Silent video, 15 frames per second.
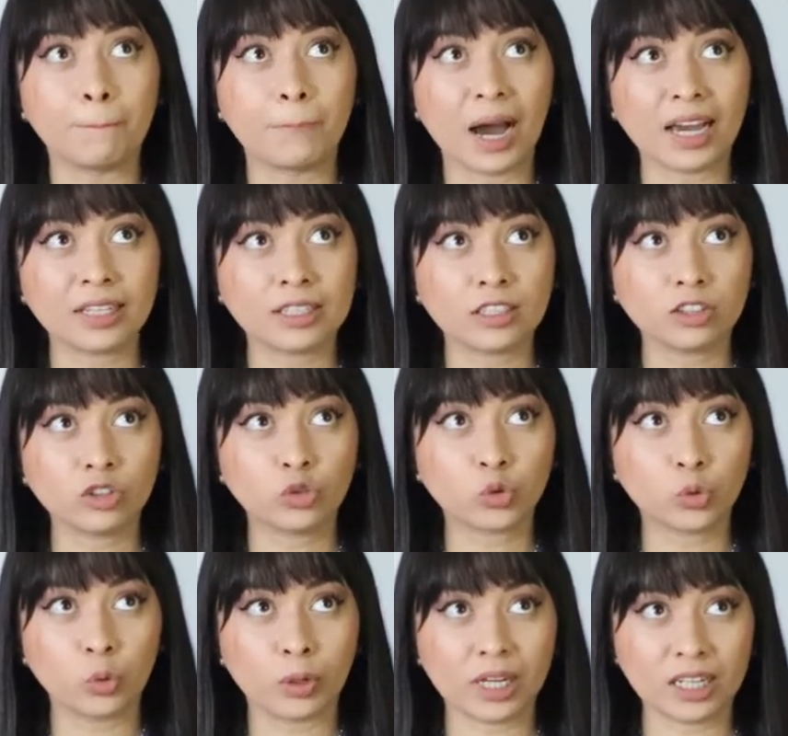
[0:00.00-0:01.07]
back in
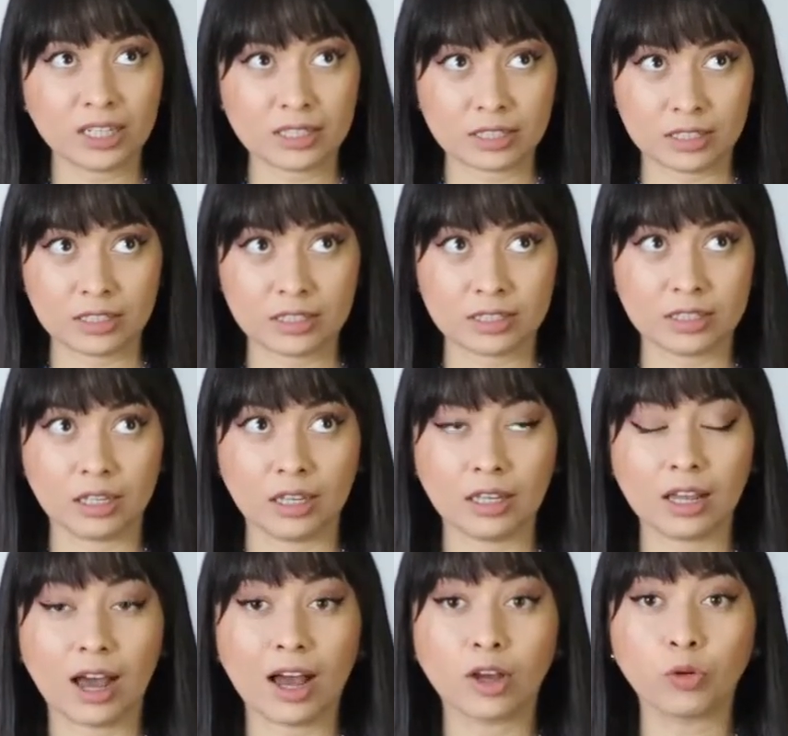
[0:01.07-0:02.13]

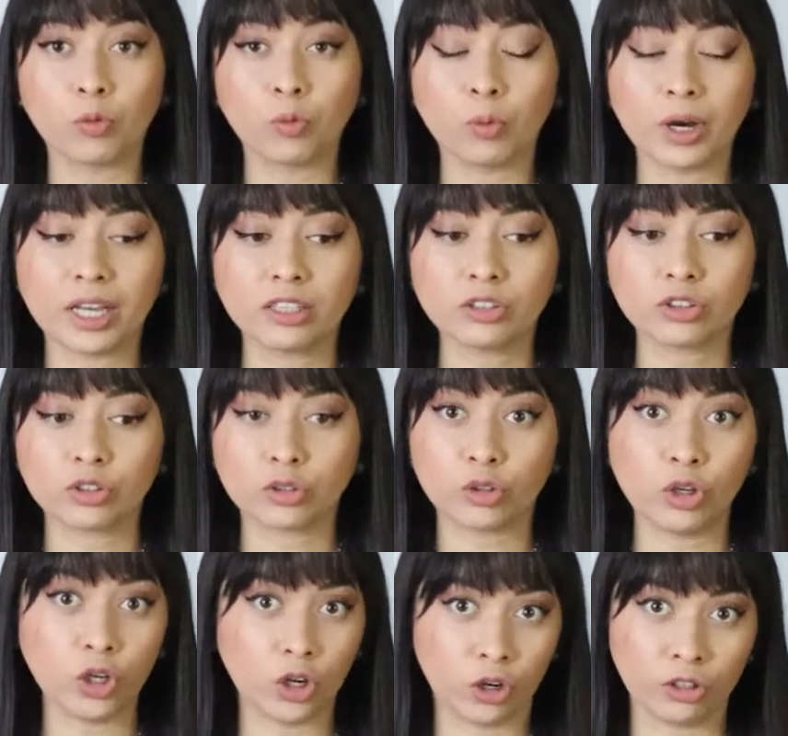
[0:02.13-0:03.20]
2016, I went
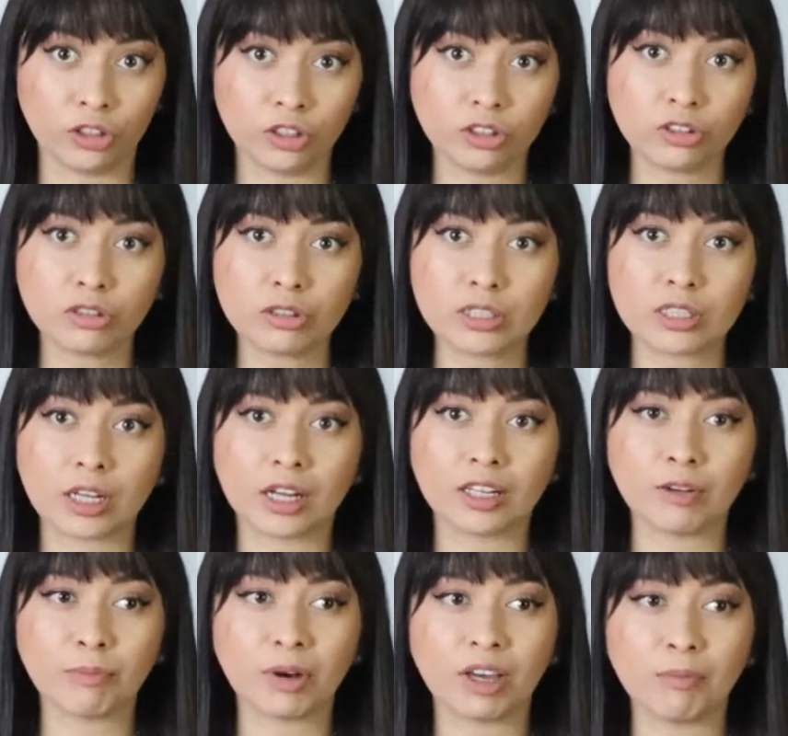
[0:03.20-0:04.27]
to London to
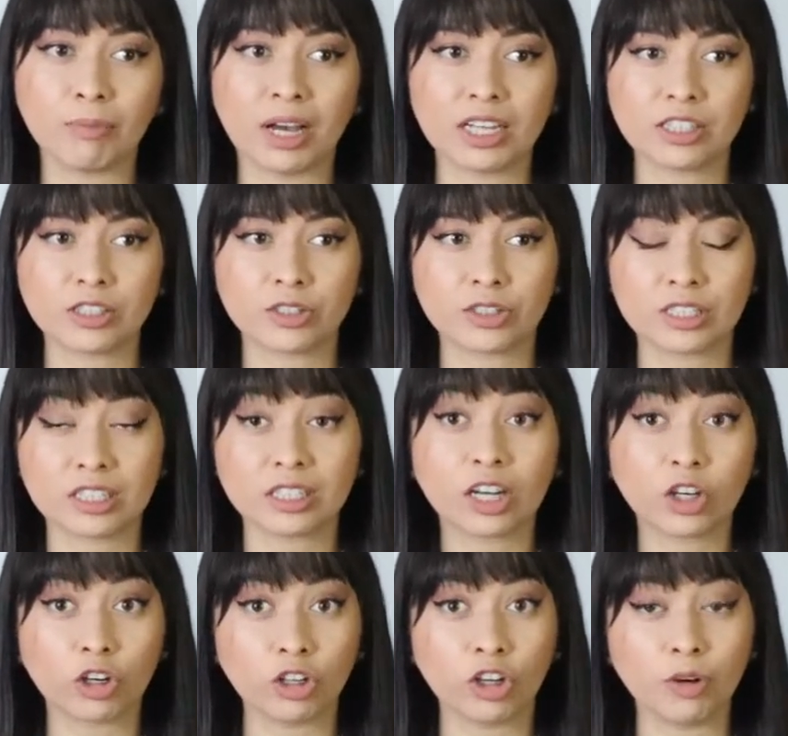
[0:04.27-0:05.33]
study my master's in
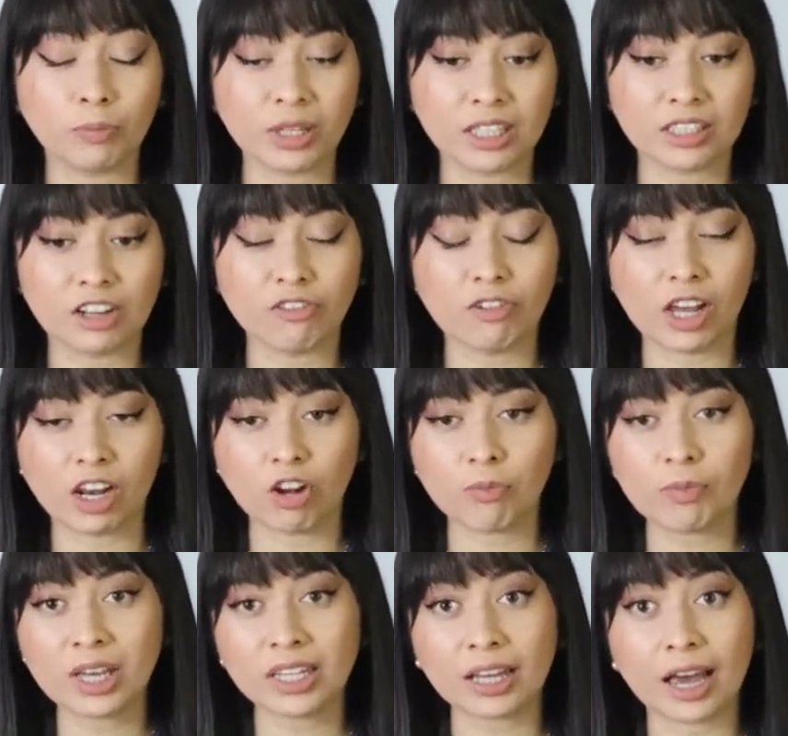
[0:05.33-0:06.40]
economic
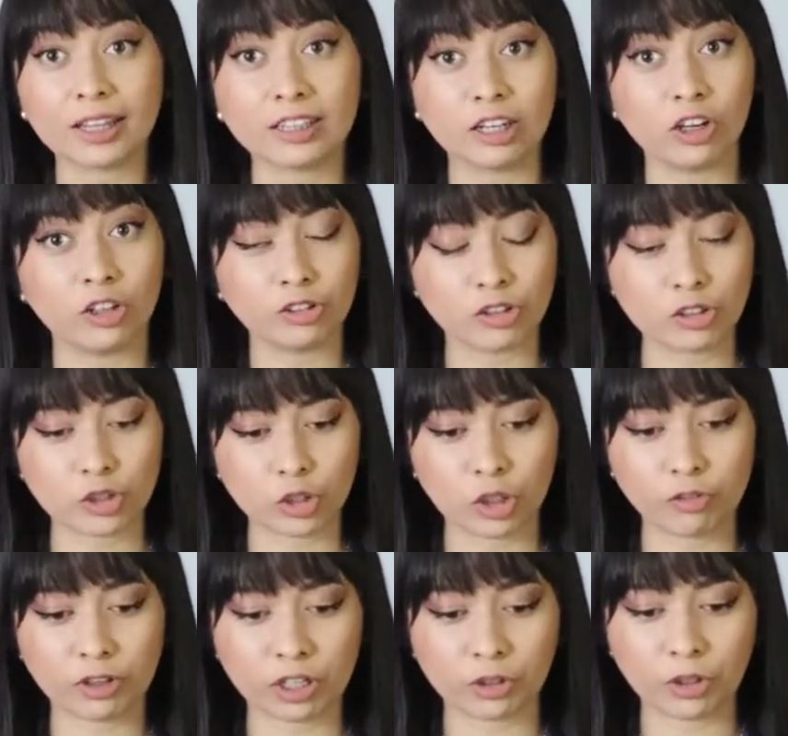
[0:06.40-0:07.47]
development at the London
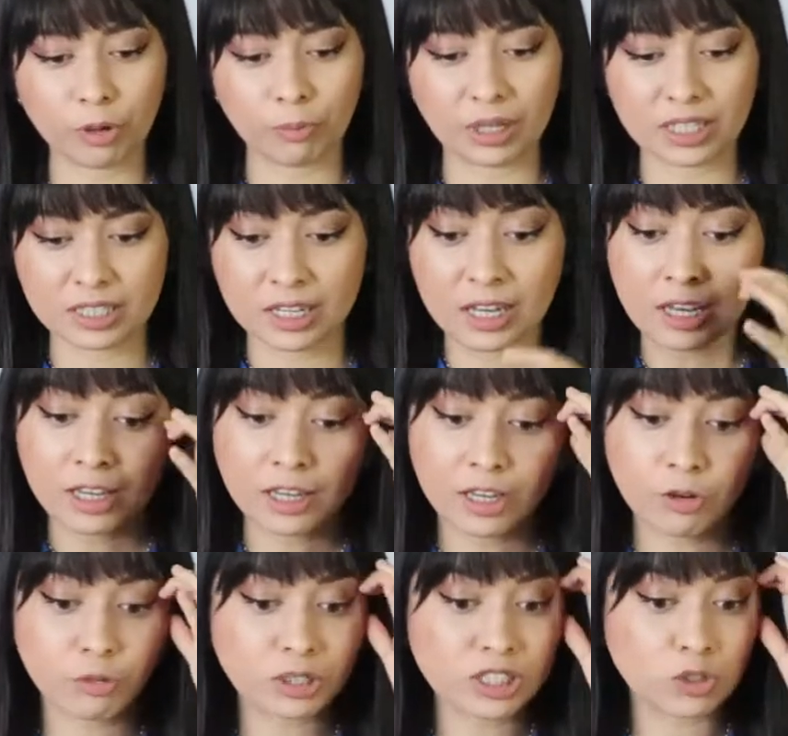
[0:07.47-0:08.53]
School of Economics.
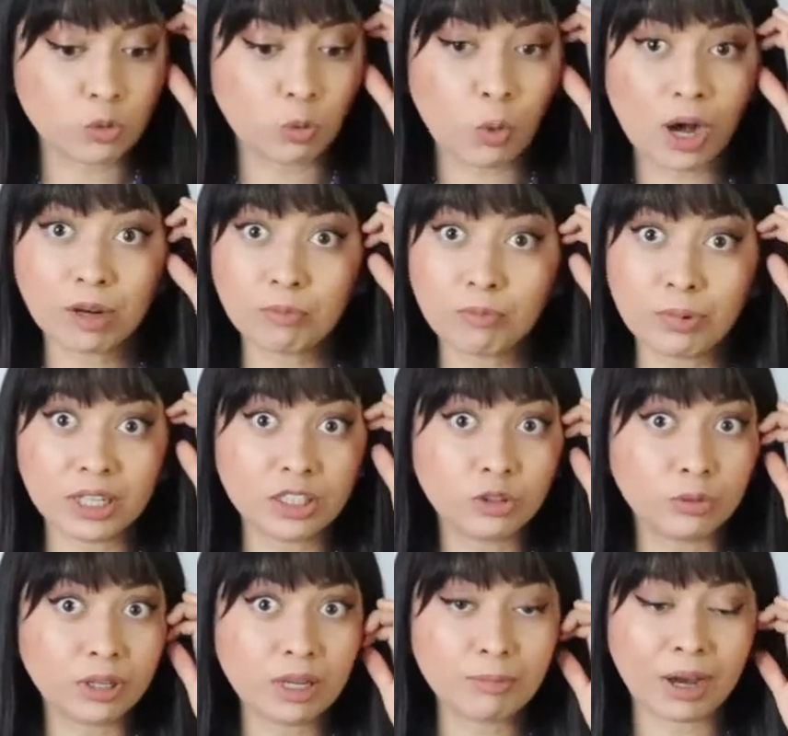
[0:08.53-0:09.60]
It was one
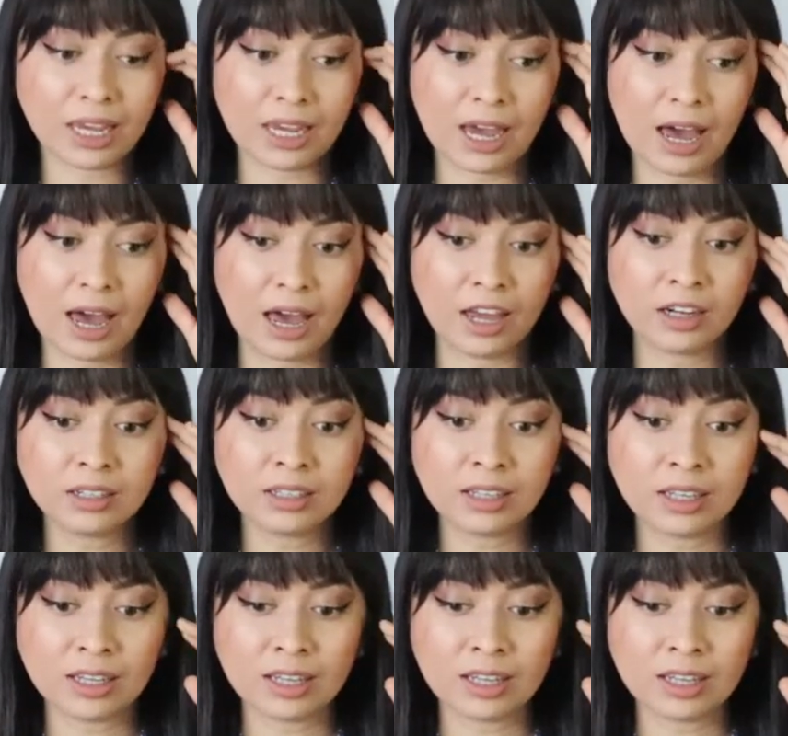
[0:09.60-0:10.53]
big dream I had,